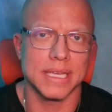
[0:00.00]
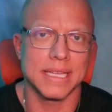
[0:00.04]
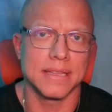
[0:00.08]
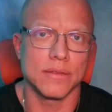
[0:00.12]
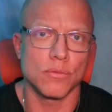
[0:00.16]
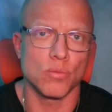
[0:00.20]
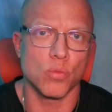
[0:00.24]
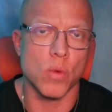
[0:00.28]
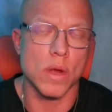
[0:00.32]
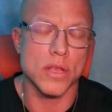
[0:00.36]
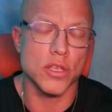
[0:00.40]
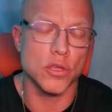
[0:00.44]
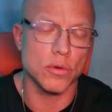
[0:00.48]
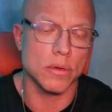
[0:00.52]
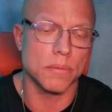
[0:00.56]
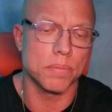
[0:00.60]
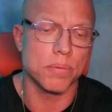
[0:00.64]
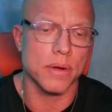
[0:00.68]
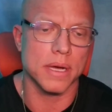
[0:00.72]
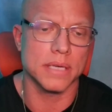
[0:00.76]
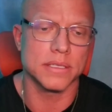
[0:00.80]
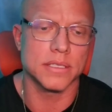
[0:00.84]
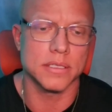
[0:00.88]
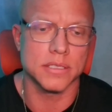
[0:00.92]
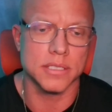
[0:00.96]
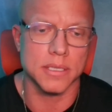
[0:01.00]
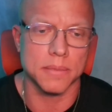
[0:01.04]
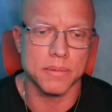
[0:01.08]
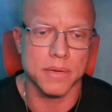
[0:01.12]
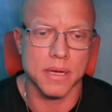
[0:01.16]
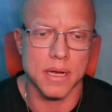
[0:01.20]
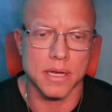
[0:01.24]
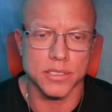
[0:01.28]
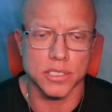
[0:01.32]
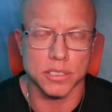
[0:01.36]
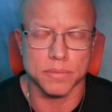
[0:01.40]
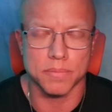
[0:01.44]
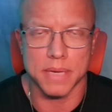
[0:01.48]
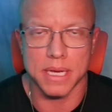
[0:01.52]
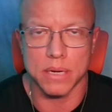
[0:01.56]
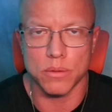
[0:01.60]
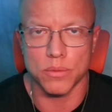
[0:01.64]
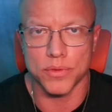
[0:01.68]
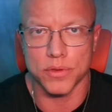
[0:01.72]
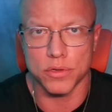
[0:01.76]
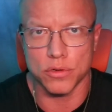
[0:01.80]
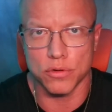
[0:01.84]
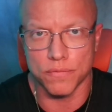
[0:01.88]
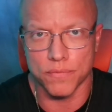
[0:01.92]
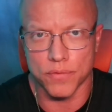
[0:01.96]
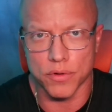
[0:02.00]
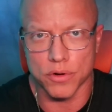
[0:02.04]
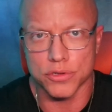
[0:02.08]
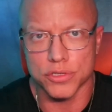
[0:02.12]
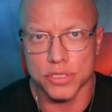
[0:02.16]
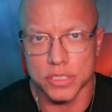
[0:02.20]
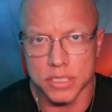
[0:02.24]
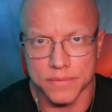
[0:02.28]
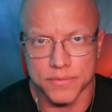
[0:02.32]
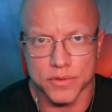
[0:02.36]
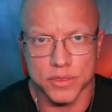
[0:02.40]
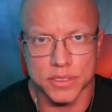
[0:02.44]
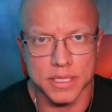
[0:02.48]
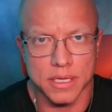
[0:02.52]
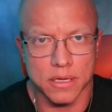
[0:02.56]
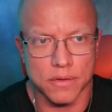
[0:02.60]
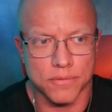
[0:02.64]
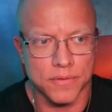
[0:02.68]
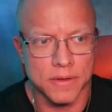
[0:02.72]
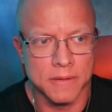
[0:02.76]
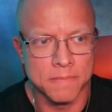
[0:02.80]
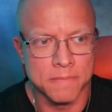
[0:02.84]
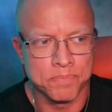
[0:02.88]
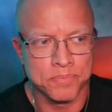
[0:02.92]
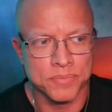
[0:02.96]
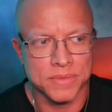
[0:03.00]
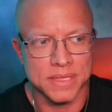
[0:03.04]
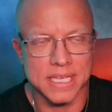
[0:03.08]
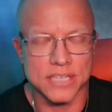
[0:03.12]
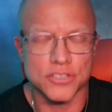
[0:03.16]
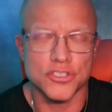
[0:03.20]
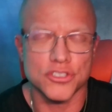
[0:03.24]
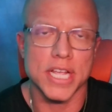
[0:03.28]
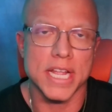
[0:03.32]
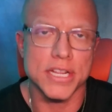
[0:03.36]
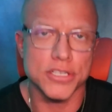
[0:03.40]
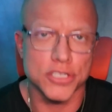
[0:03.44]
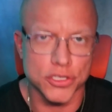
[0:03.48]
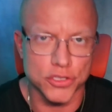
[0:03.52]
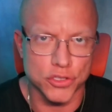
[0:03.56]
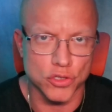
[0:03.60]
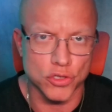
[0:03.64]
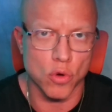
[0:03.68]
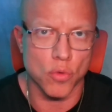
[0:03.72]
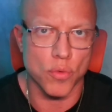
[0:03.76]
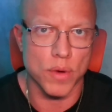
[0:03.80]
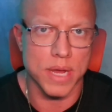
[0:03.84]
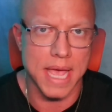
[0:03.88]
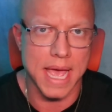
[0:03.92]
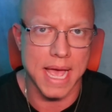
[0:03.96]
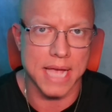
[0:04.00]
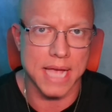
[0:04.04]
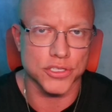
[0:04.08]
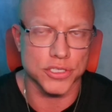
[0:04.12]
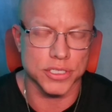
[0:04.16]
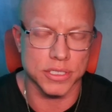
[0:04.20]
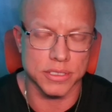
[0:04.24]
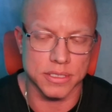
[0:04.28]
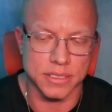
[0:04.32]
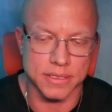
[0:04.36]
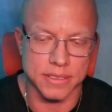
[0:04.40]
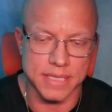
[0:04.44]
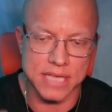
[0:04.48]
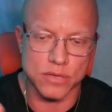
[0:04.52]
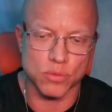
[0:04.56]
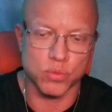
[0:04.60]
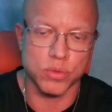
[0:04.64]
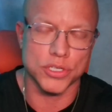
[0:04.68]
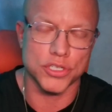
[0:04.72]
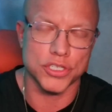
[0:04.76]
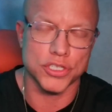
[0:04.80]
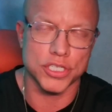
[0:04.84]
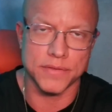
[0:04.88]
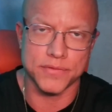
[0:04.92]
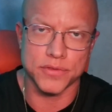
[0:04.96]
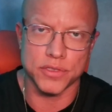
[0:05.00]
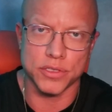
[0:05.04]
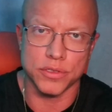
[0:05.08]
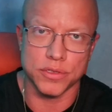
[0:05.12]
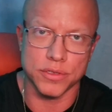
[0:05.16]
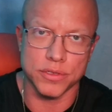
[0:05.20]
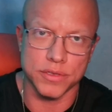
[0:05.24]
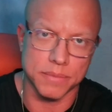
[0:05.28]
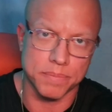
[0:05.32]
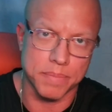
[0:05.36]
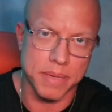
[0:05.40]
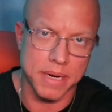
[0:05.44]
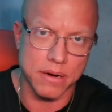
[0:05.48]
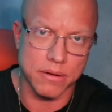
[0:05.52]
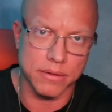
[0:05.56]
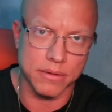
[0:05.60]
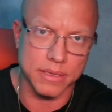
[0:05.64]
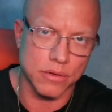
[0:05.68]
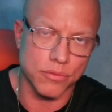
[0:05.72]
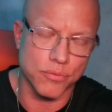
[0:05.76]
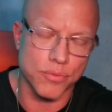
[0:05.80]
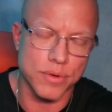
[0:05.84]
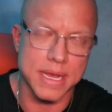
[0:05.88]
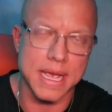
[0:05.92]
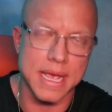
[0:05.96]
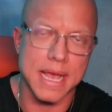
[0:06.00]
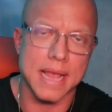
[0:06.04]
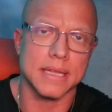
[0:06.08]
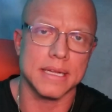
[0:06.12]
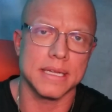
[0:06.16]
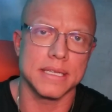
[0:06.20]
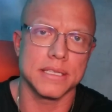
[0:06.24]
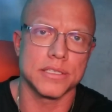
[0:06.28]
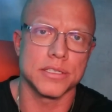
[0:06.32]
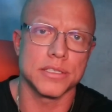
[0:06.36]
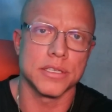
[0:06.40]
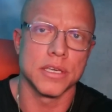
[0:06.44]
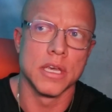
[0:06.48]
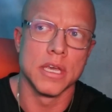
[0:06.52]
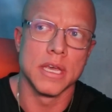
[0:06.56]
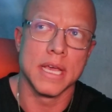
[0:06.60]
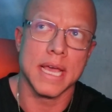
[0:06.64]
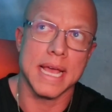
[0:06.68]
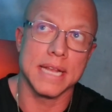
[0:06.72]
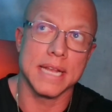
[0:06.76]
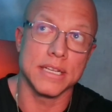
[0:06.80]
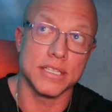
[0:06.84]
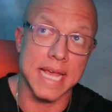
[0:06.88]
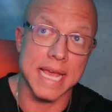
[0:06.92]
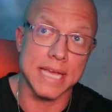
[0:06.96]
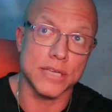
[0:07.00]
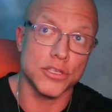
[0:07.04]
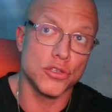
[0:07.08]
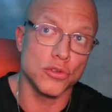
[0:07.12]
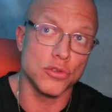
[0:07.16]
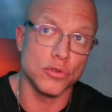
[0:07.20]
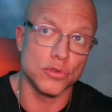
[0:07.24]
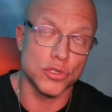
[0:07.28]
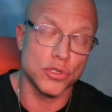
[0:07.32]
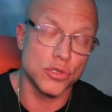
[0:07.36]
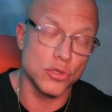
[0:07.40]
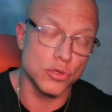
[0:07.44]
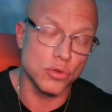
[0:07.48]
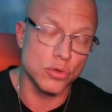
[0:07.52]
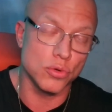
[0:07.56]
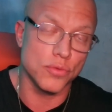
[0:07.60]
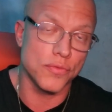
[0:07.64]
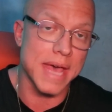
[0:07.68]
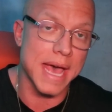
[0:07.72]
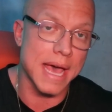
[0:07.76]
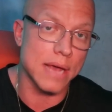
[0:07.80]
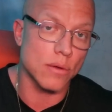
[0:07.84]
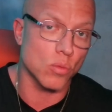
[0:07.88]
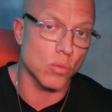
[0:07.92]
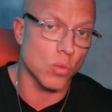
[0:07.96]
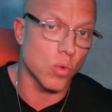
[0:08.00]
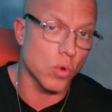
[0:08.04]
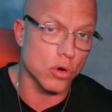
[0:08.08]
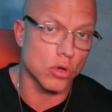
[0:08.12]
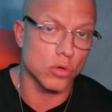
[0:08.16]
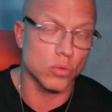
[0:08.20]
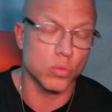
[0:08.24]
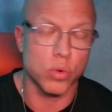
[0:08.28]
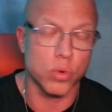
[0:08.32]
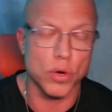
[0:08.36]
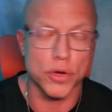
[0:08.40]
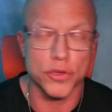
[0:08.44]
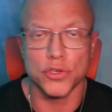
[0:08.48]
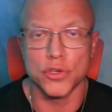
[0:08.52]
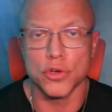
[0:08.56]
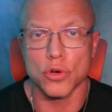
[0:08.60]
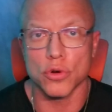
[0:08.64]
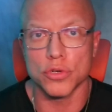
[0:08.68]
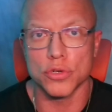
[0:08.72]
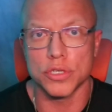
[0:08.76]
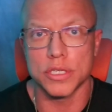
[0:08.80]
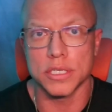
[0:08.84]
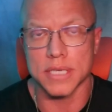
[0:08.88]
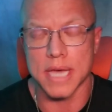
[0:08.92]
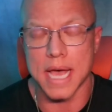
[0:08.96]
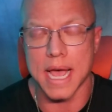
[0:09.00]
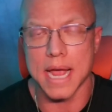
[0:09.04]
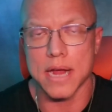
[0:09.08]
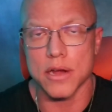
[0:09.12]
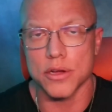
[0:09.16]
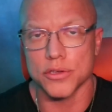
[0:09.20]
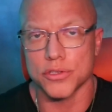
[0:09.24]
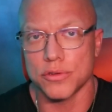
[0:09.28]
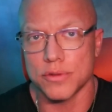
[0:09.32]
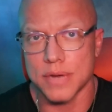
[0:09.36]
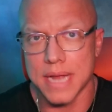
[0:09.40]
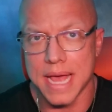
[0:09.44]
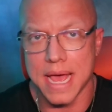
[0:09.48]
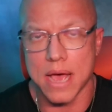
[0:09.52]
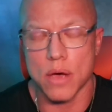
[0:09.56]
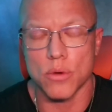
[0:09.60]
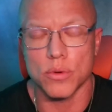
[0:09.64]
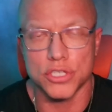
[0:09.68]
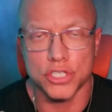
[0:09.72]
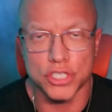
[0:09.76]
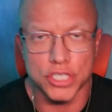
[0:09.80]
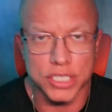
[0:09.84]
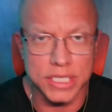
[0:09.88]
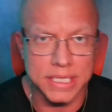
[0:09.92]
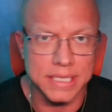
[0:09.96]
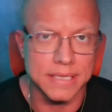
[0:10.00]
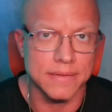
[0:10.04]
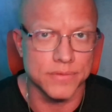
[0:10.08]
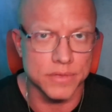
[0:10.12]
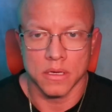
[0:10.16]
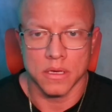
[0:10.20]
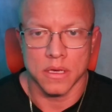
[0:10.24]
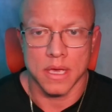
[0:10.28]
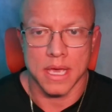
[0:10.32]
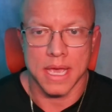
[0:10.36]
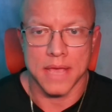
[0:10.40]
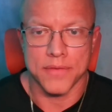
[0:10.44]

And when you impress the subconscious mind with a new version of yourself, it changes your reactions, and that's what shifts you to the parallel realities and takes you to that world where your desires are now achieved.